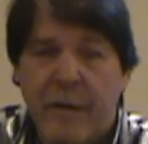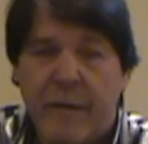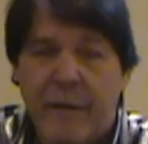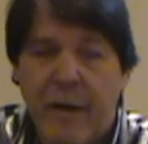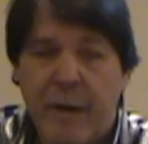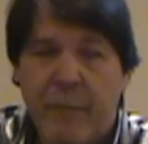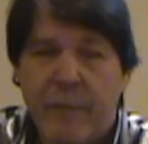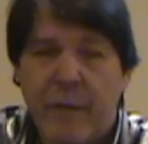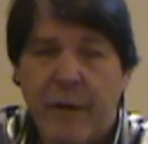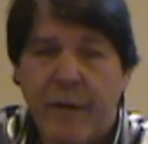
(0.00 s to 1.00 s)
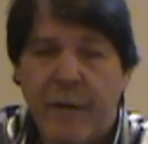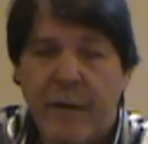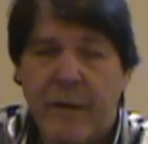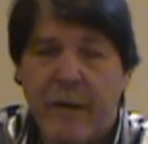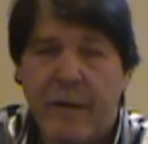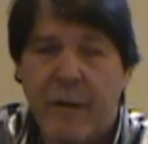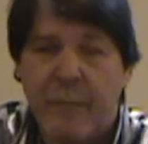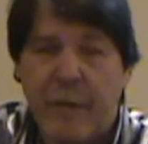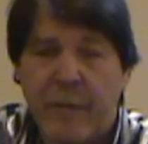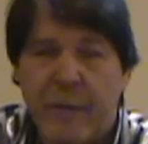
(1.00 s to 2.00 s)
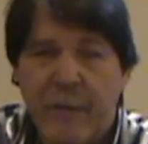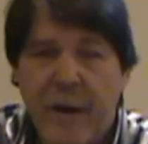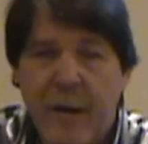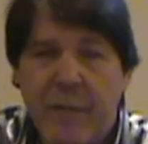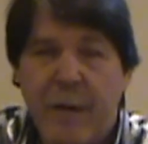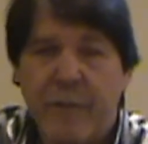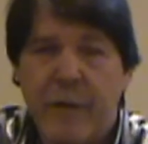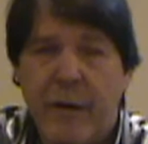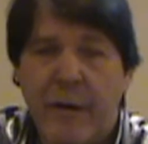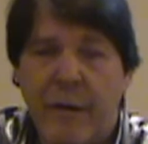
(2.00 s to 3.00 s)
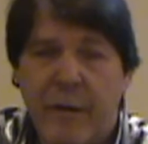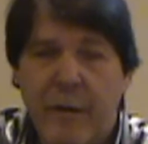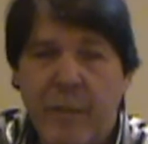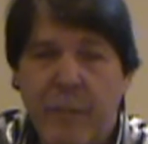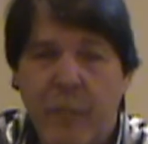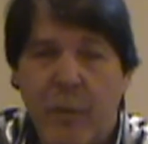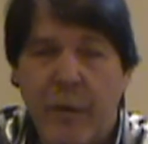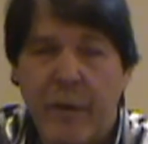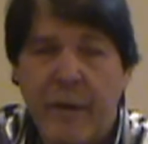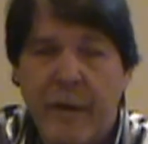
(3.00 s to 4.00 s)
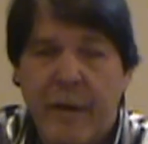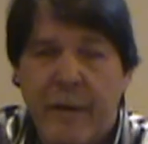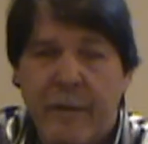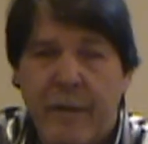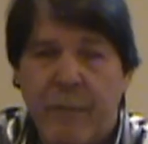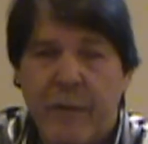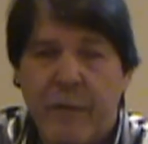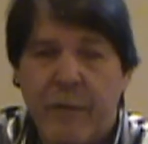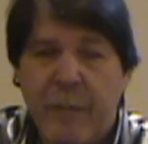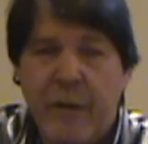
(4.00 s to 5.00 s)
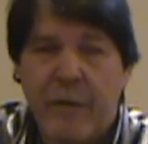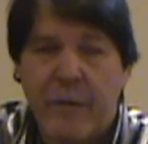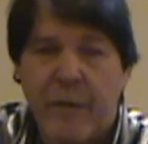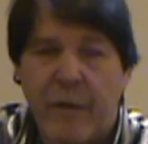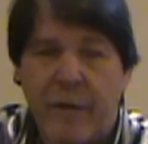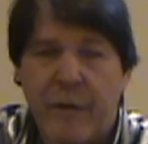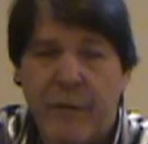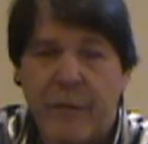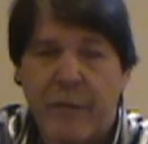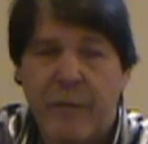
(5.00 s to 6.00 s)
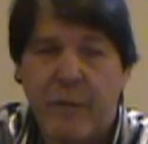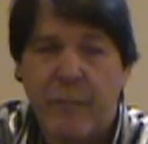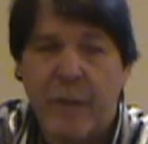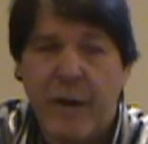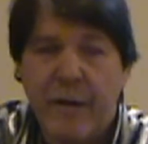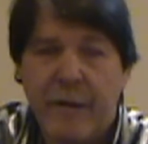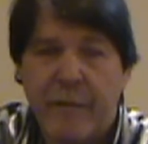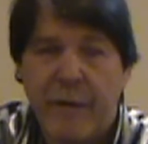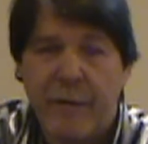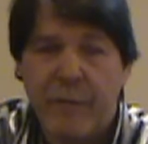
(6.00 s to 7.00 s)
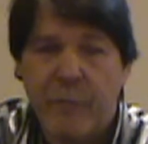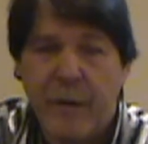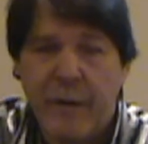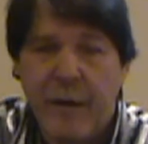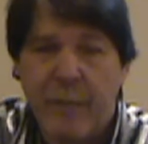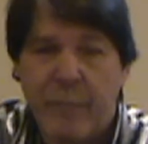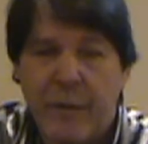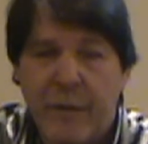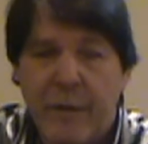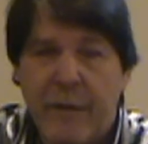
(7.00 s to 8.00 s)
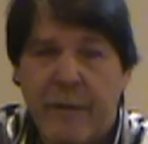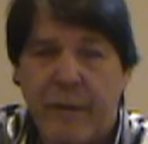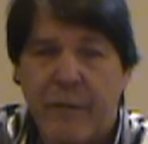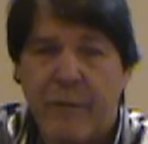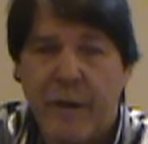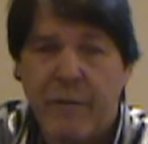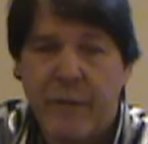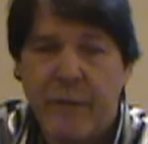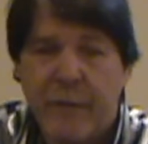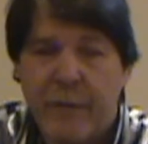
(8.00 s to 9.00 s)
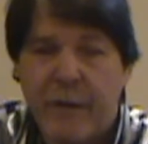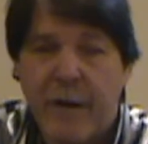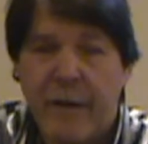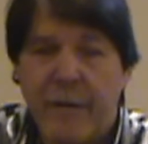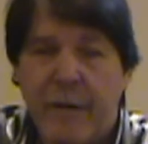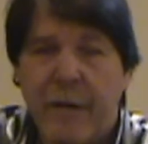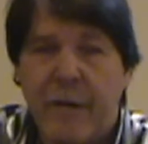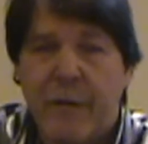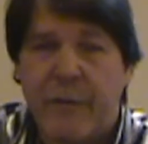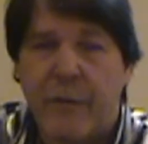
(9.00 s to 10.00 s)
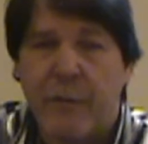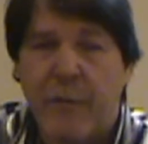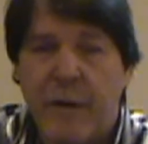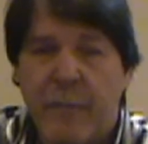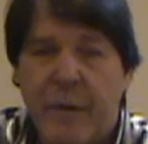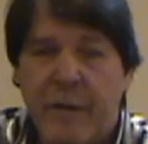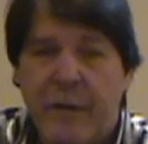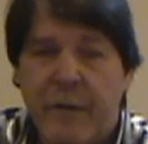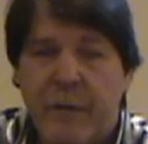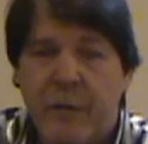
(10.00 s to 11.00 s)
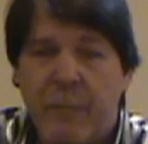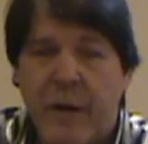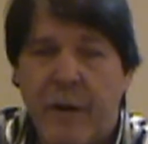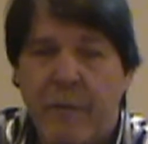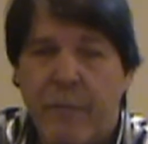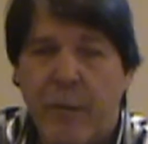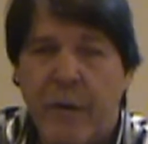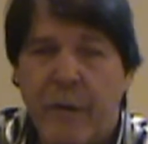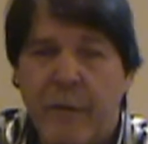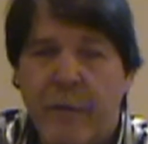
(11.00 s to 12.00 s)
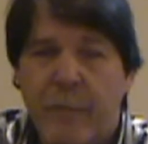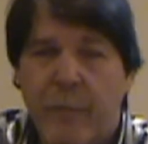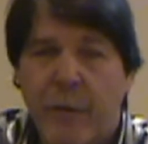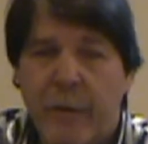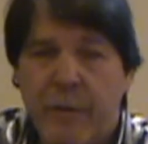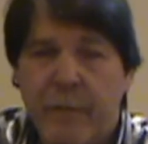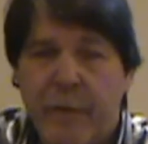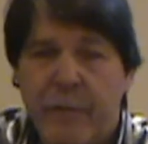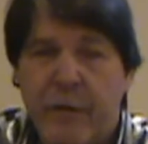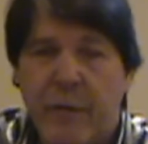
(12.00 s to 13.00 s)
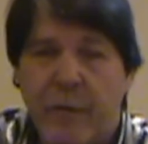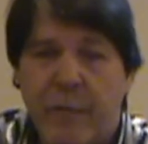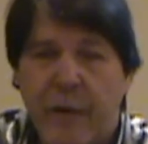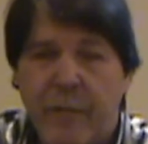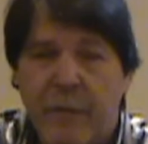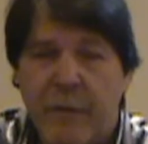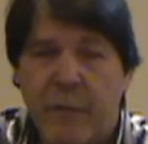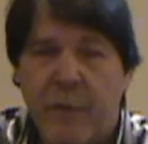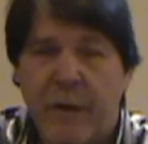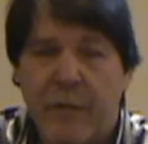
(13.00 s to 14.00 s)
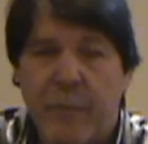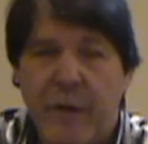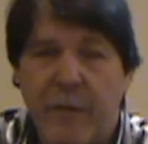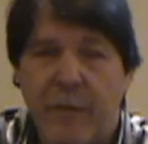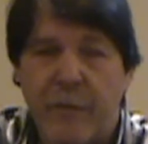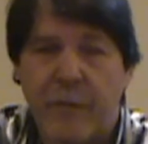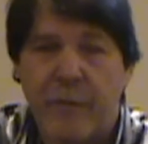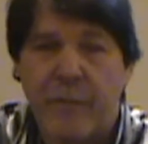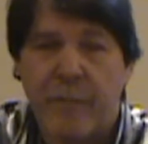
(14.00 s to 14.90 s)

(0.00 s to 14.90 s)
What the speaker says: the amplifier about the same, if not a little bit more than what the speakers are. So if you buy a 1000 watt amp, that's 500 a side, so it's recommended that you buy 400, 450 or 500 watt speakers.